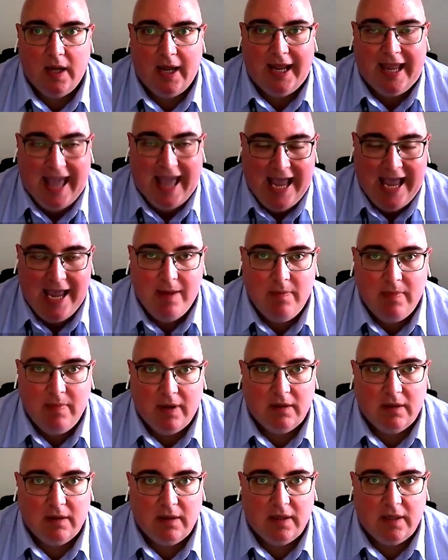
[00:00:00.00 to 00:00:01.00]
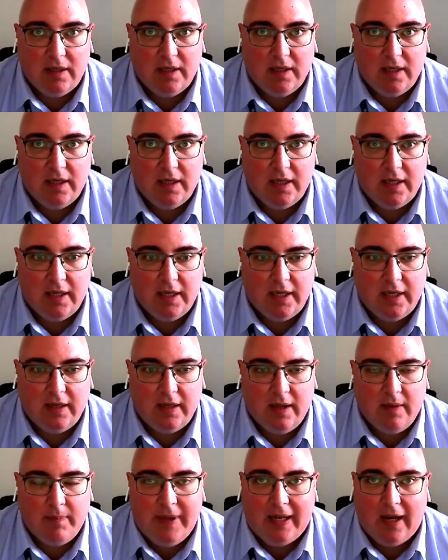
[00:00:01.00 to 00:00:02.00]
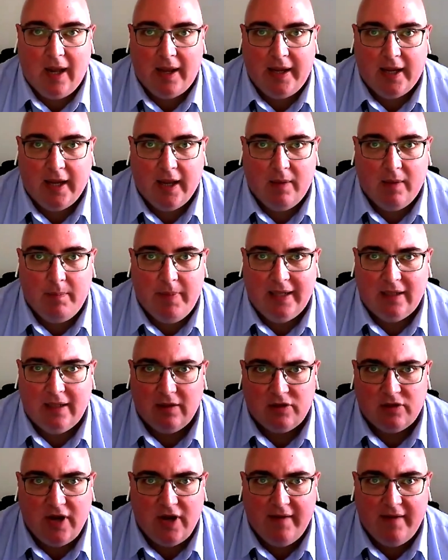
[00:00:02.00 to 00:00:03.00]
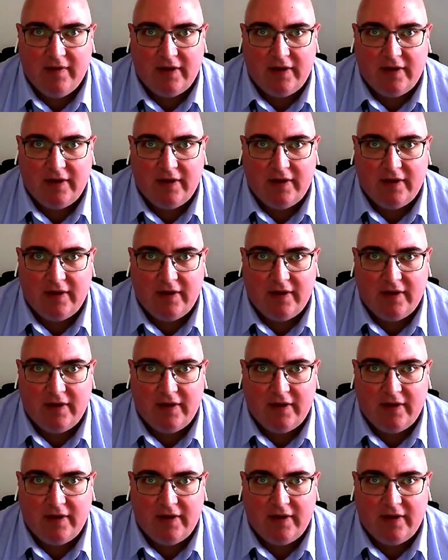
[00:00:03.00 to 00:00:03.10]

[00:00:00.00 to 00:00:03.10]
game, a bit like Beetle Drive.